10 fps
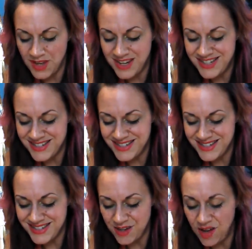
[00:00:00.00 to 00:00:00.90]
I
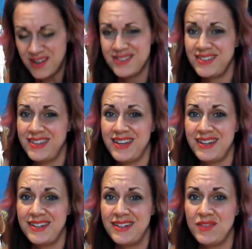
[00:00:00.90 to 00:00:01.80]
didn't
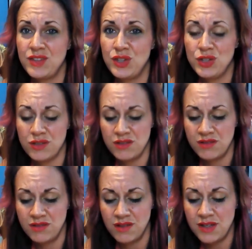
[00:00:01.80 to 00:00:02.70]
even look.
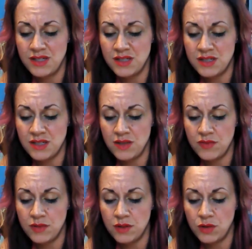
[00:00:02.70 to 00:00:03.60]

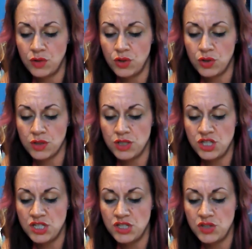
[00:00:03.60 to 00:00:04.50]

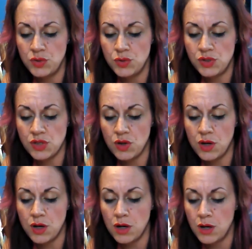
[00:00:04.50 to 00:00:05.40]
G2s
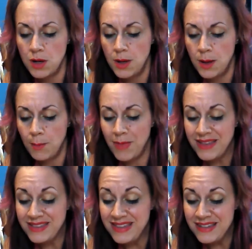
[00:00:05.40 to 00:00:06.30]
are my
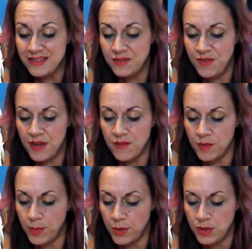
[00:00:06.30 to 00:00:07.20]
least
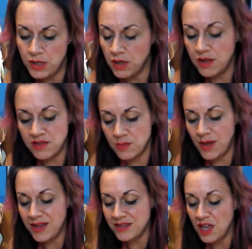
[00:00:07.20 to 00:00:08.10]
favorite pony to
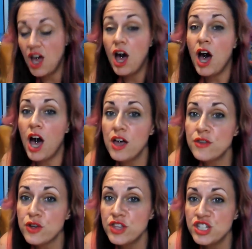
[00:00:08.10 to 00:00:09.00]
customize
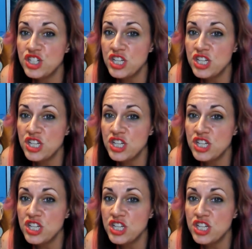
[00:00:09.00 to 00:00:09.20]
other than